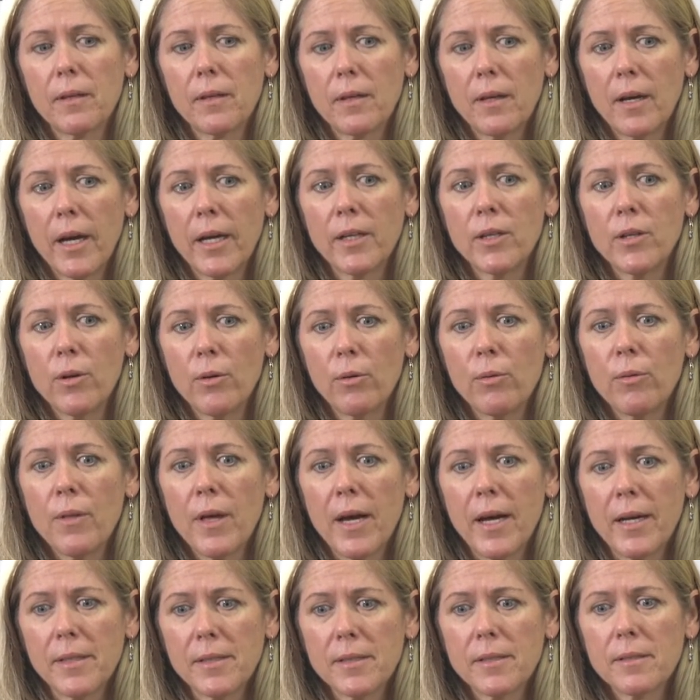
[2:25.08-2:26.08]
I know
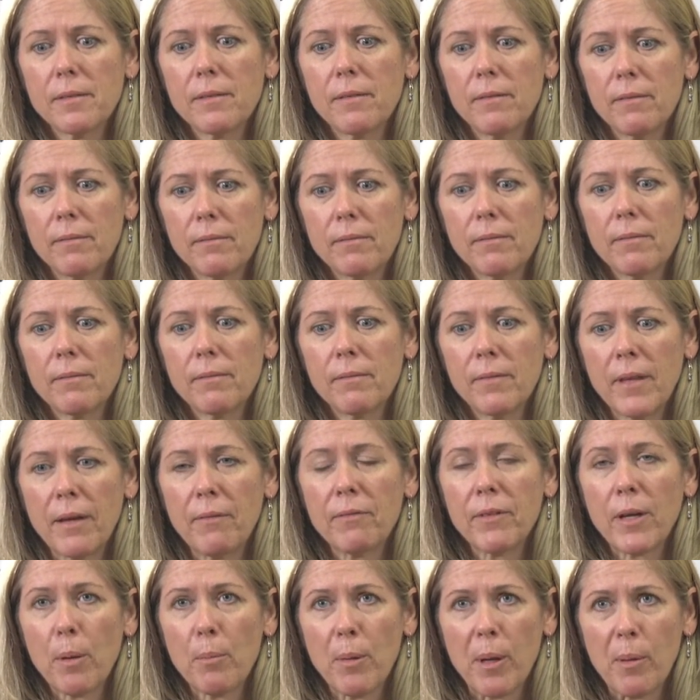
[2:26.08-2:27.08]
that they've
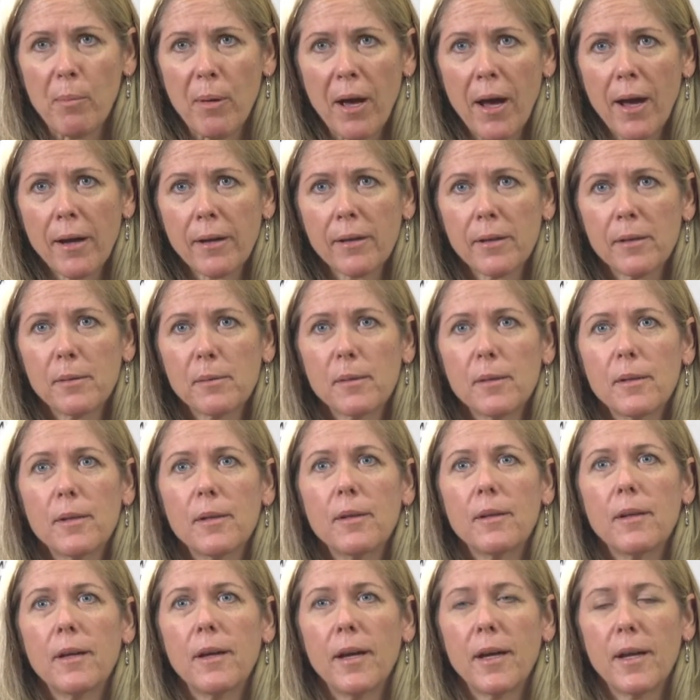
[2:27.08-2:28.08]
got my back,
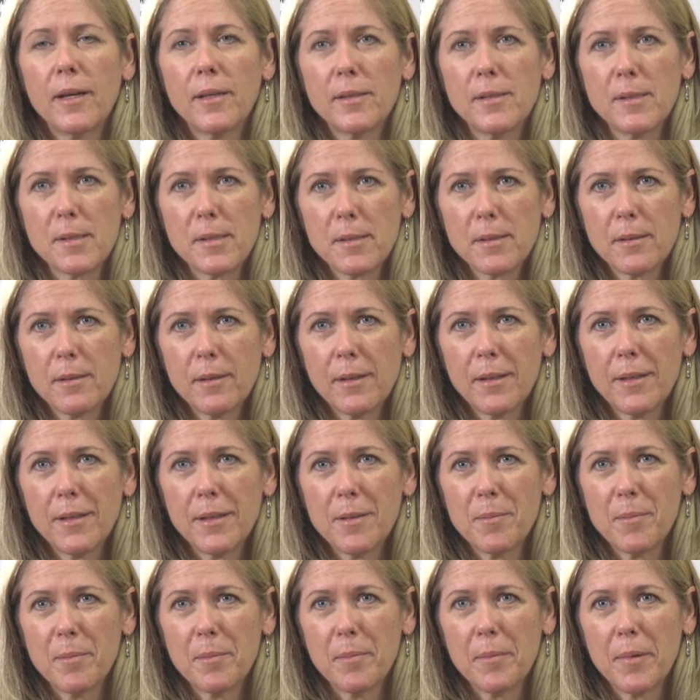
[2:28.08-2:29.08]
and
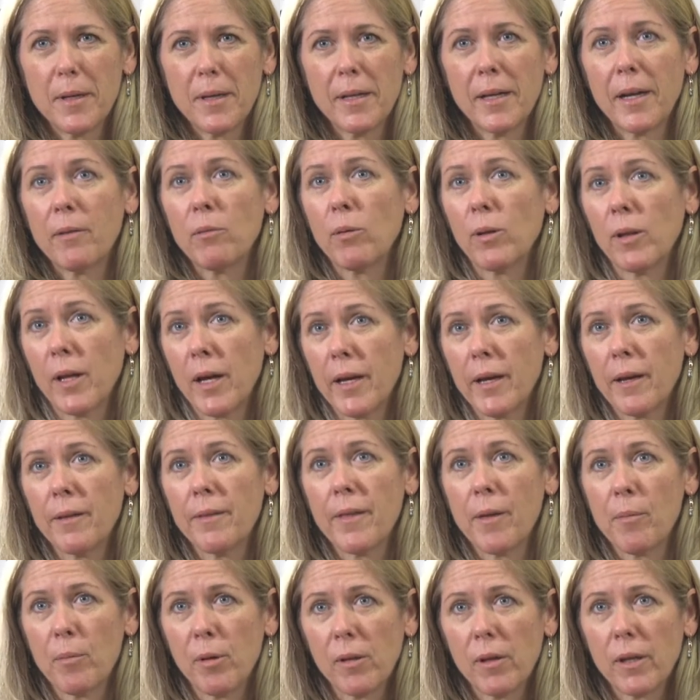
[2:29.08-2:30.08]
I rely on
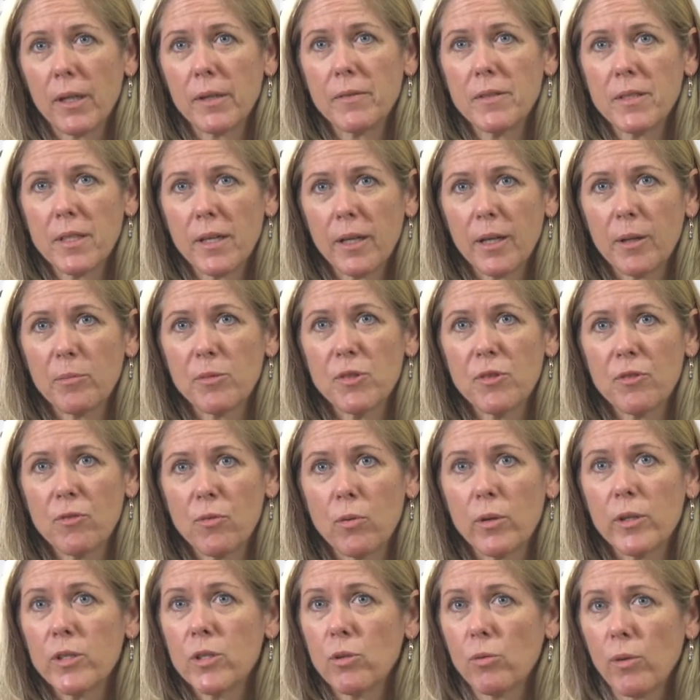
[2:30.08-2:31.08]
them a lot of times
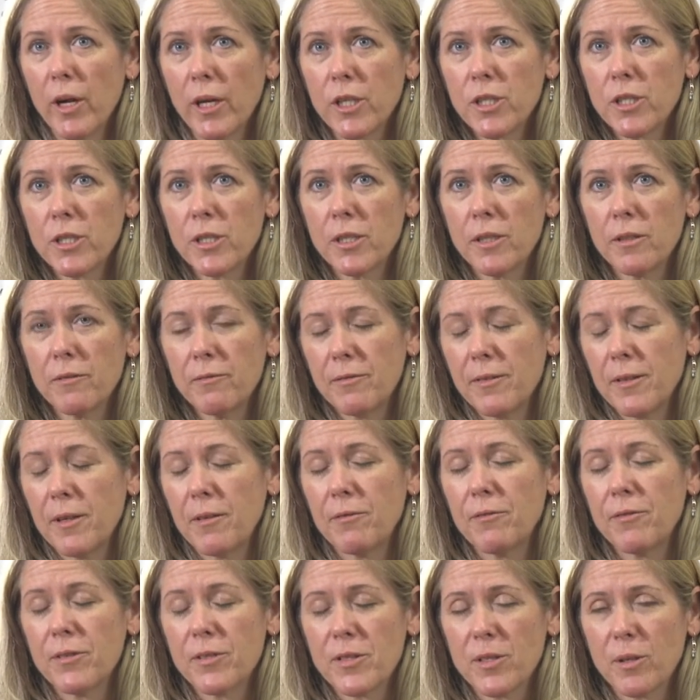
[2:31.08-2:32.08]
for direction if
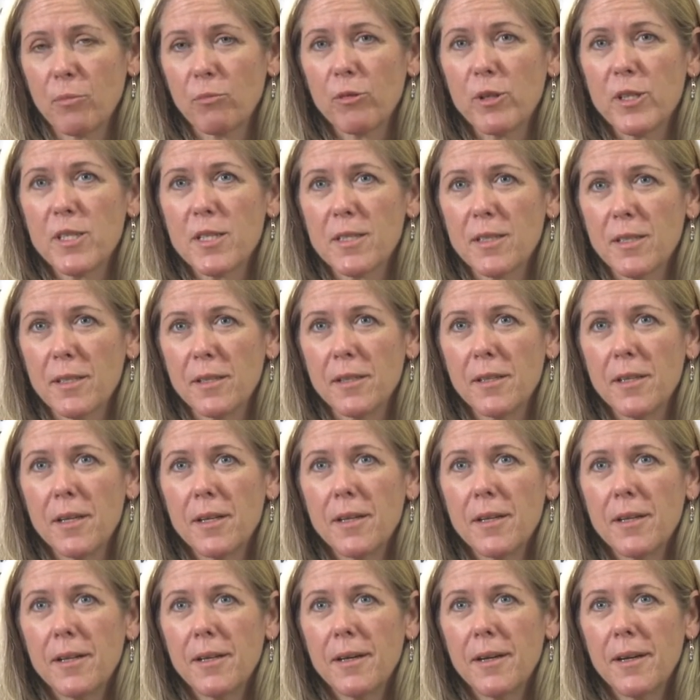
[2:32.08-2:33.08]
for some reason
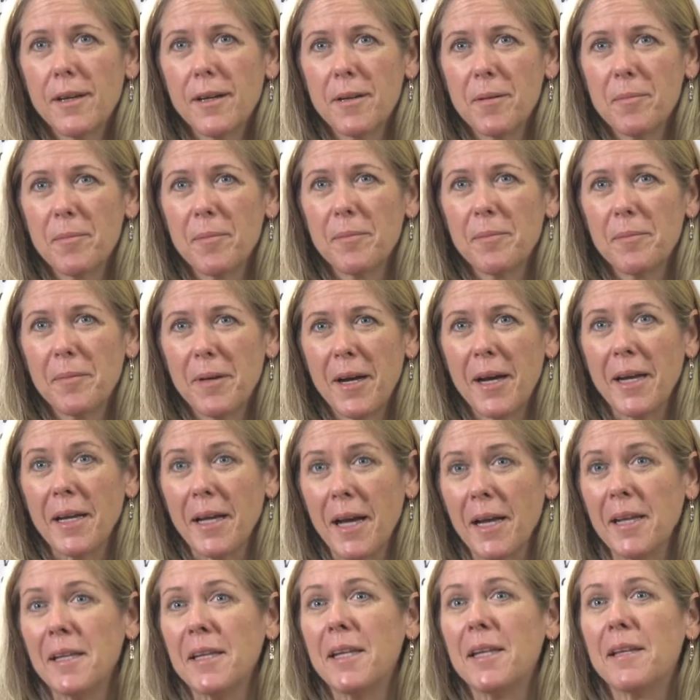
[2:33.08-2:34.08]

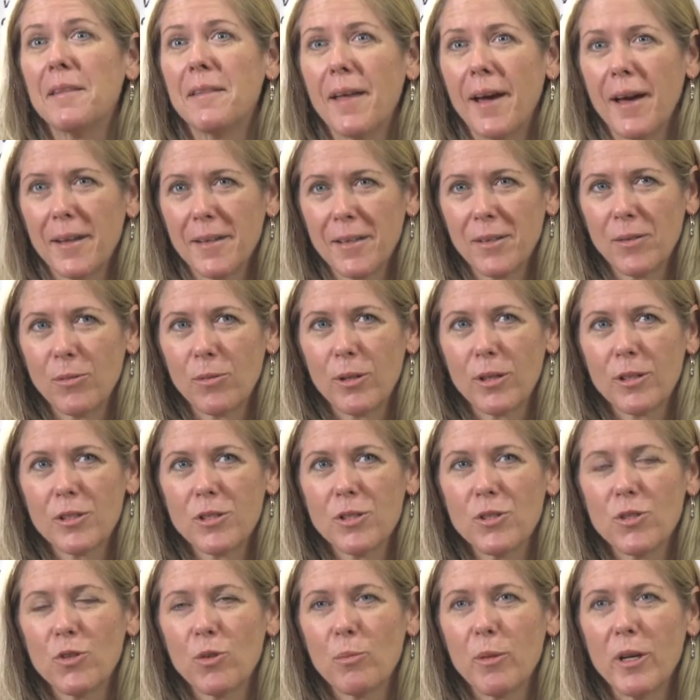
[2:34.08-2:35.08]
I need that in order
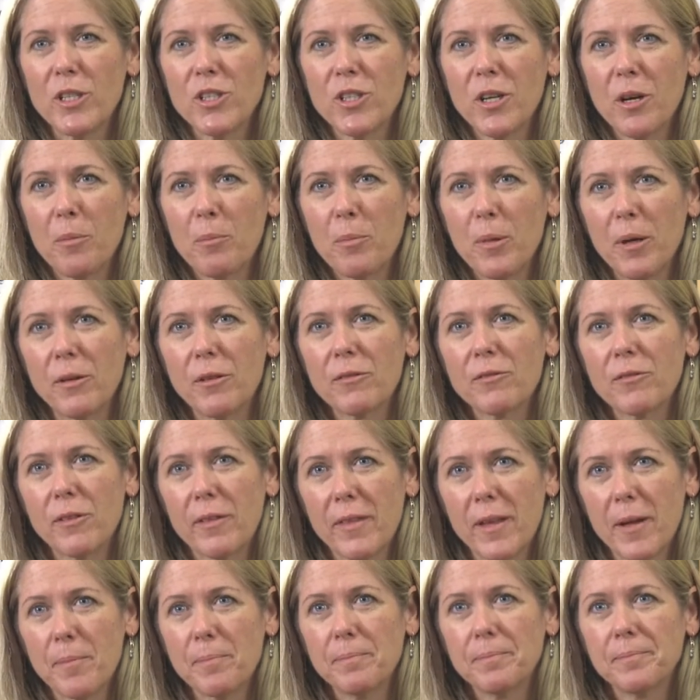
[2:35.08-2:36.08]
to do my job better for
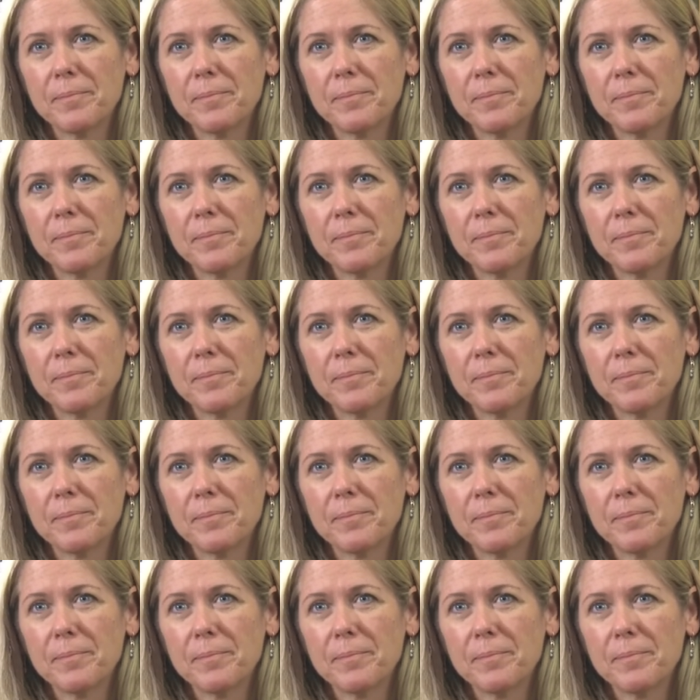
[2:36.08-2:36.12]
them.